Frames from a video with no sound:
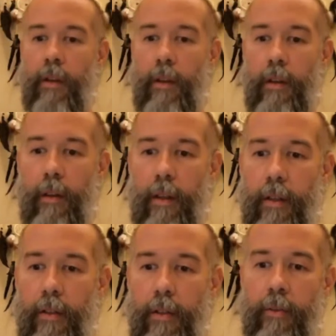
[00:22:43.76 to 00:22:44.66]

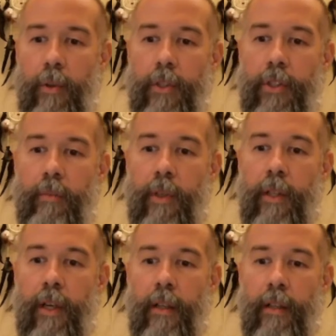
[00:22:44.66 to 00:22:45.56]
is what should be
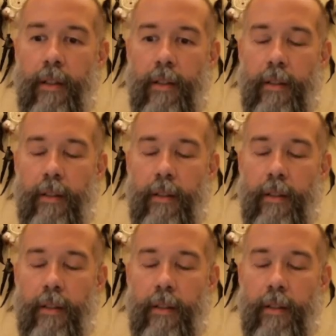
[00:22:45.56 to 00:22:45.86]
done